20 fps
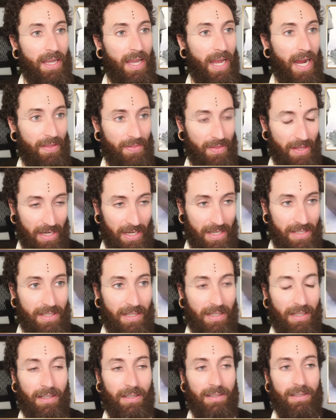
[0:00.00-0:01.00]
And then it's
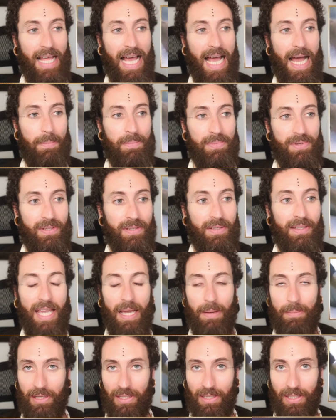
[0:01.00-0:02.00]
in collapse,
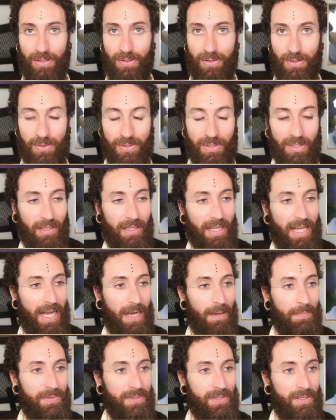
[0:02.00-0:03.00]
chemically induced
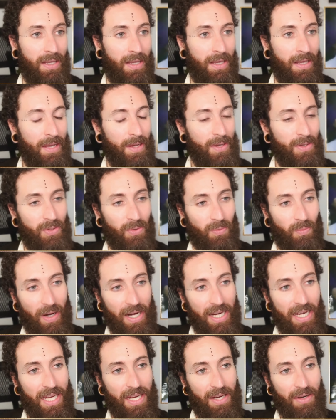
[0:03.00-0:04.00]
collapse. So
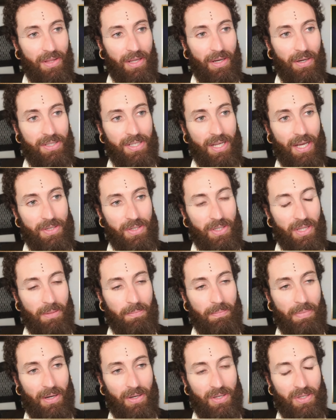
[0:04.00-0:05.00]
right here, they're touching
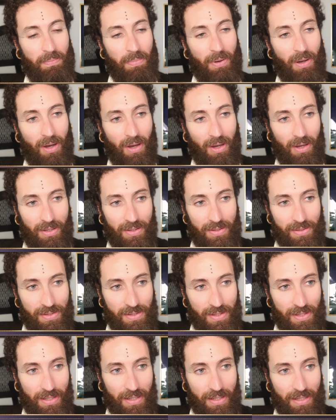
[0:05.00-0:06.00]
the bear's
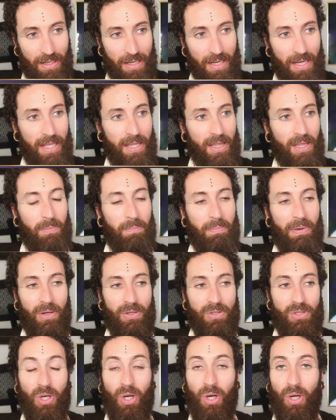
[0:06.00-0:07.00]
paws, the
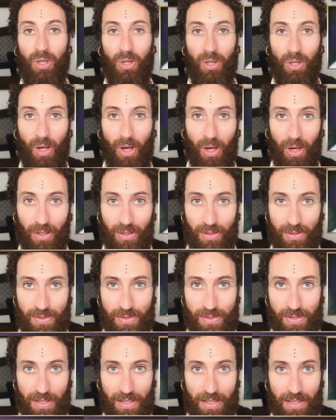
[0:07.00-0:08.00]
bear's
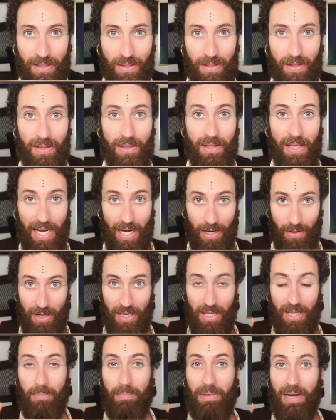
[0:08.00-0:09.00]
claws, the
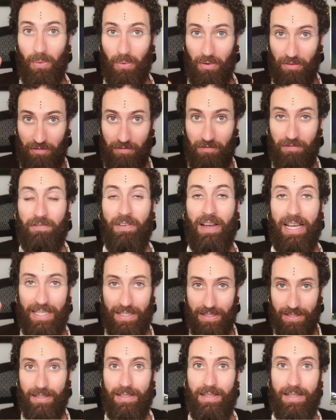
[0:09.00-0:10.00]
area the bear would
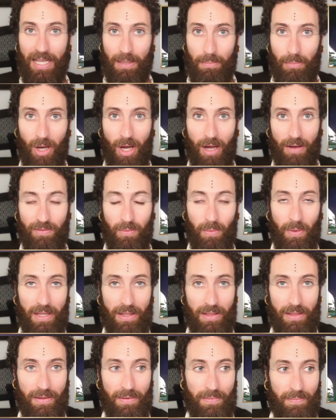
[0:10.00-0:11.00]
fight them off
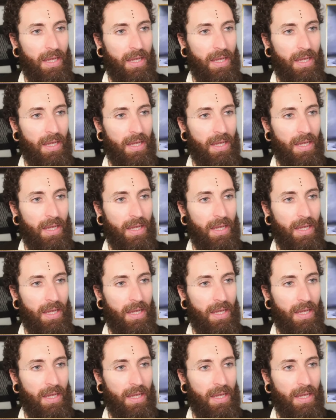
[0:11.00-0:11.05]
with.